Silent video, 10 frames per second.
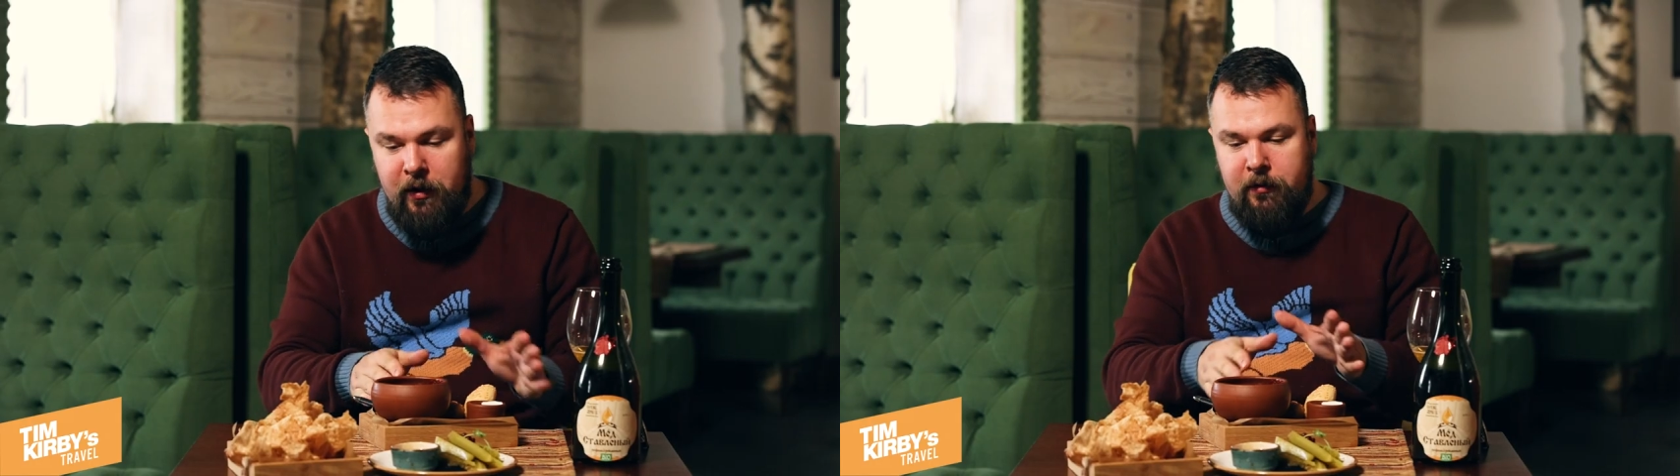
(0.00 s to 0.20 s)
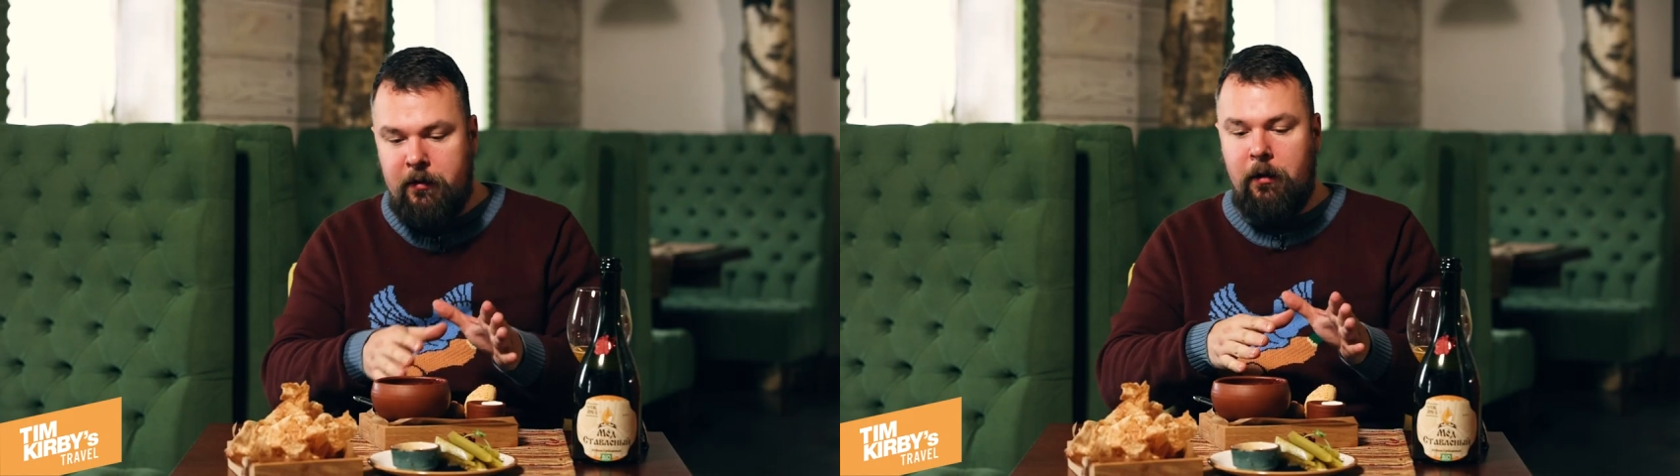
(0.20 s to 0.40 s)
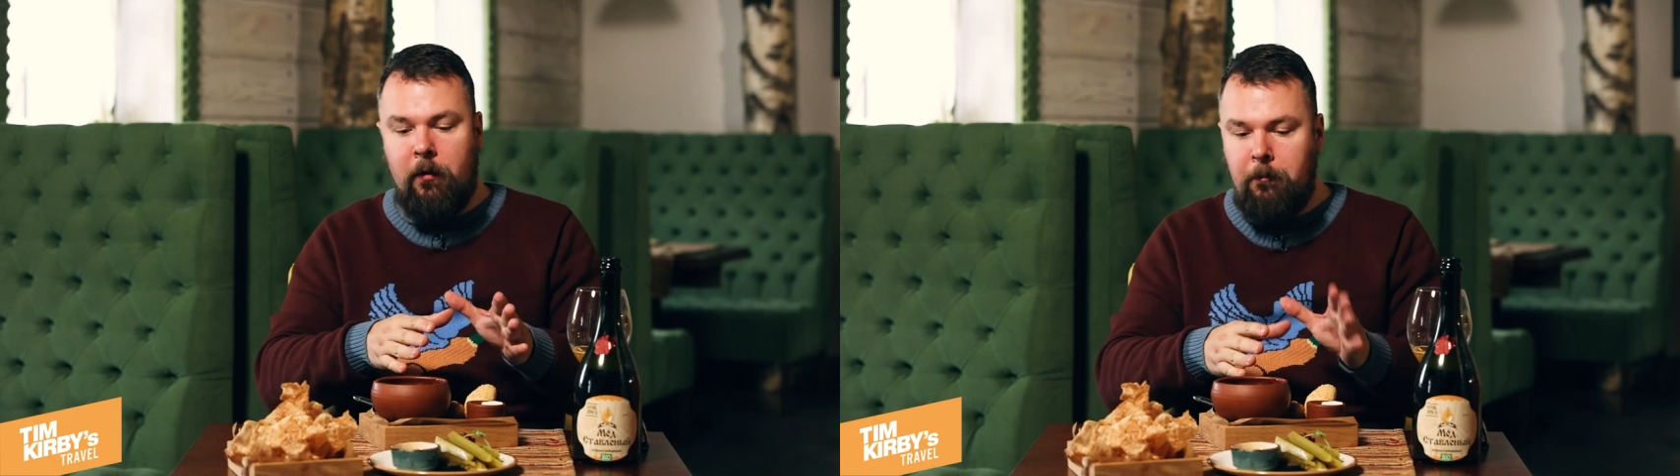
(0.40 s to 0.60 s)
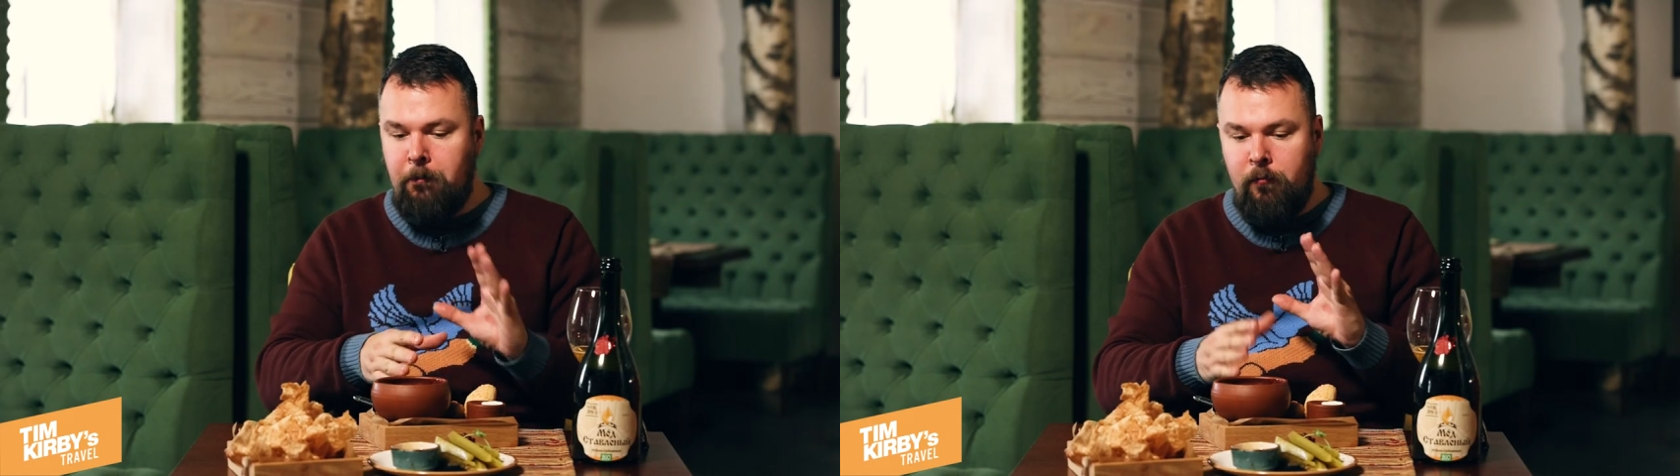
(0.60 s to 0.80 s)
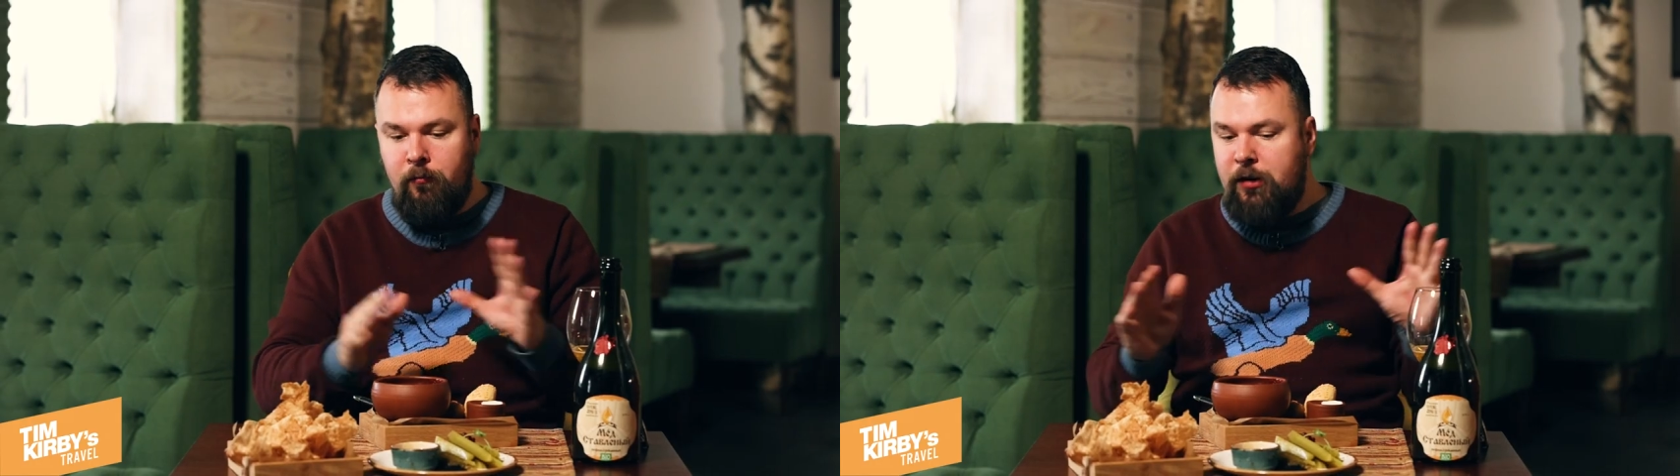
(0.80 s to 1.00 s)
like I said,
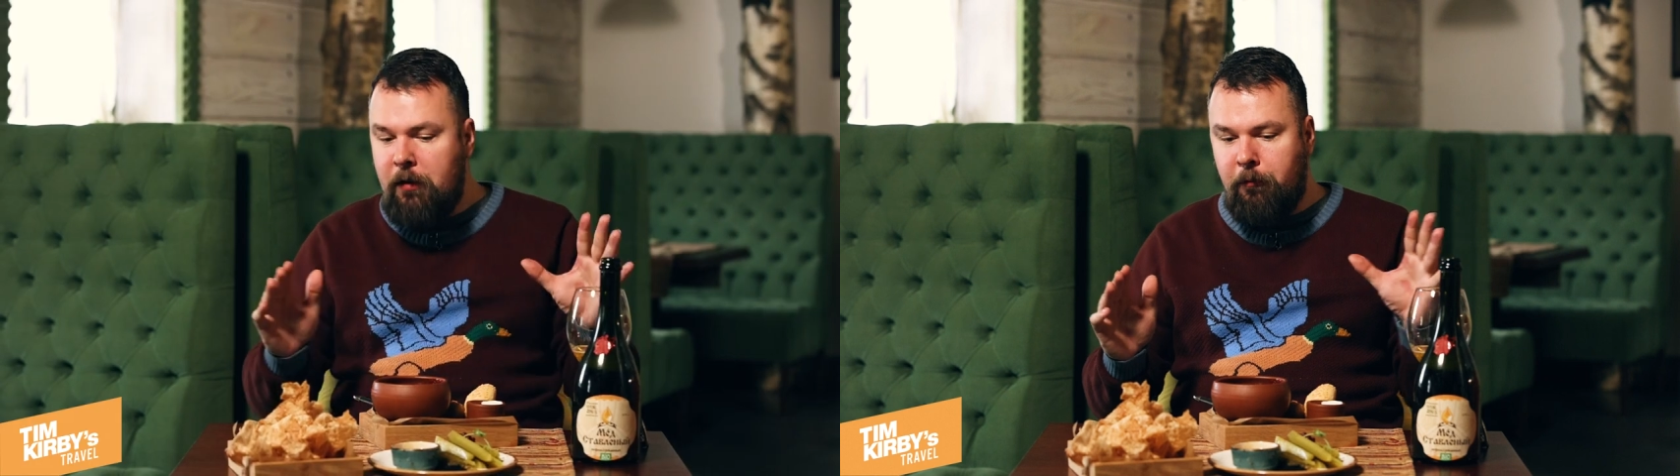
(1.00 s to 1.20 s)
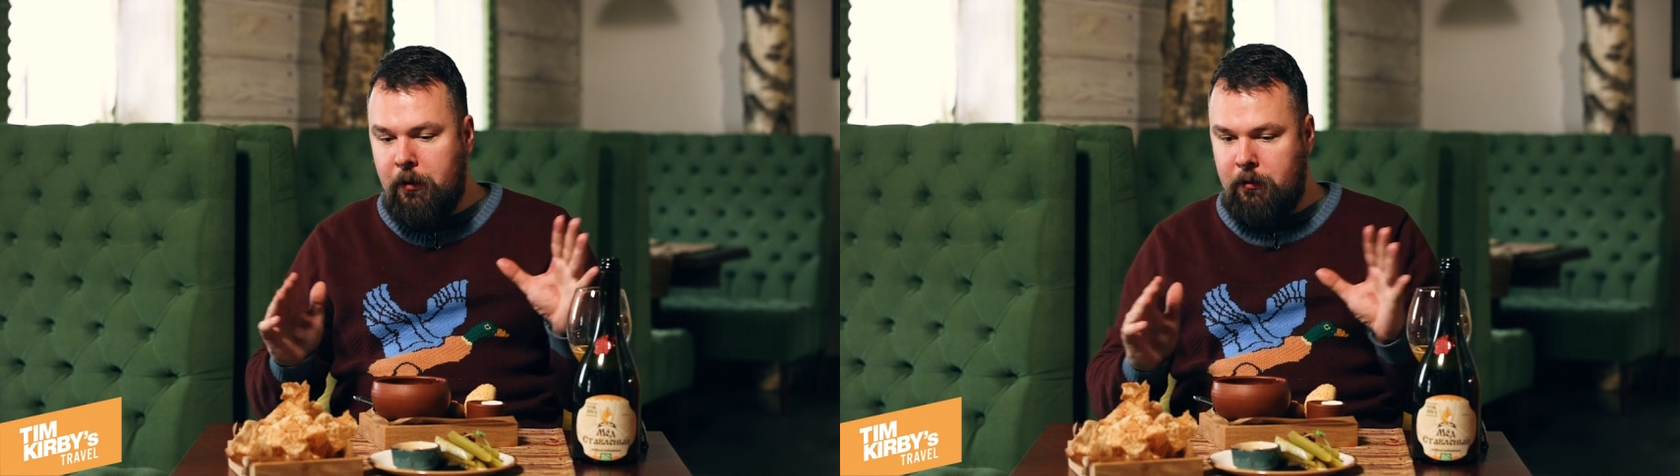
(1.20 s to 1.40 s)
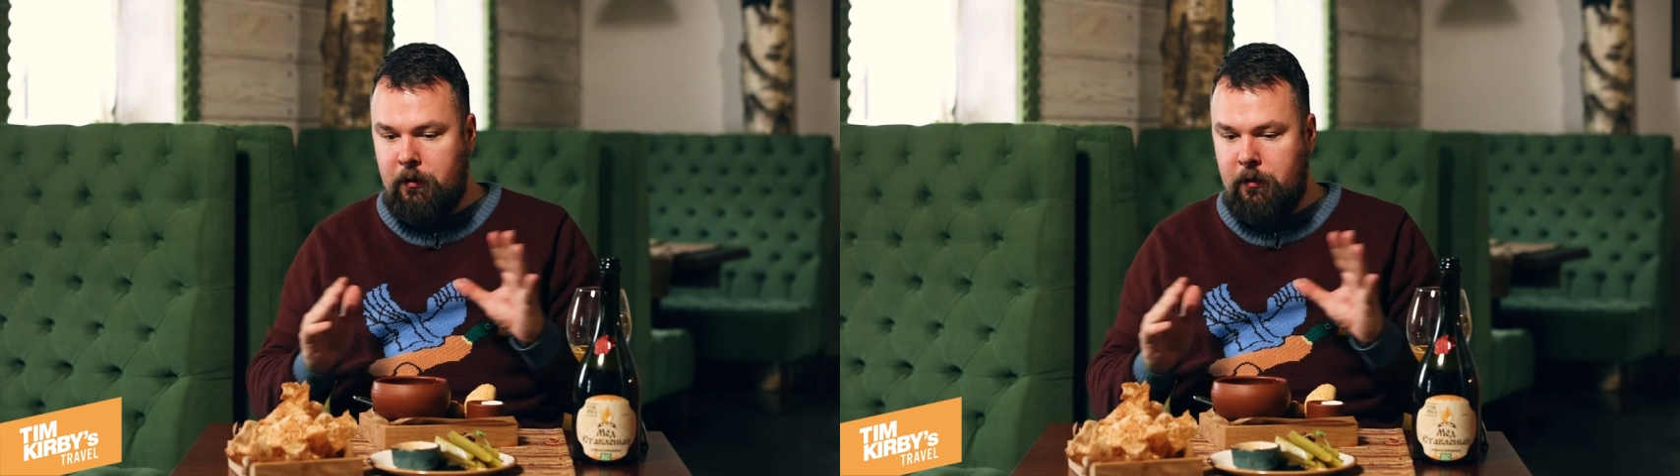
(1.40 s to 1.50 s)
different.